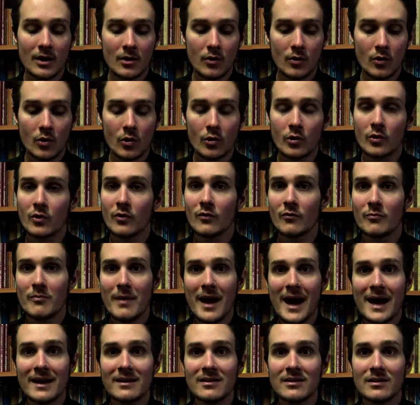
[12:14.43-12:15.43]
Order of
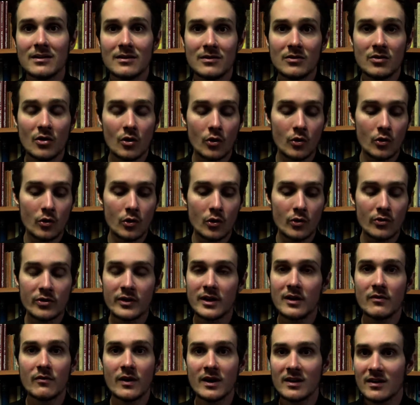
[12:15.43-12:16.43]
Matins or
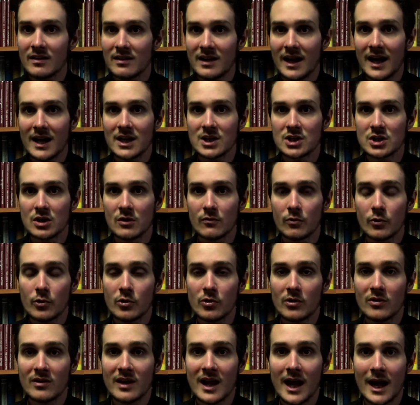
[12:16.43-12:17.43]
the recitation of
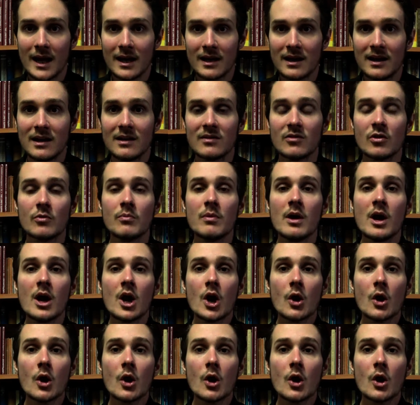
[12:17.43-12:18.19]
Luther's Catechism,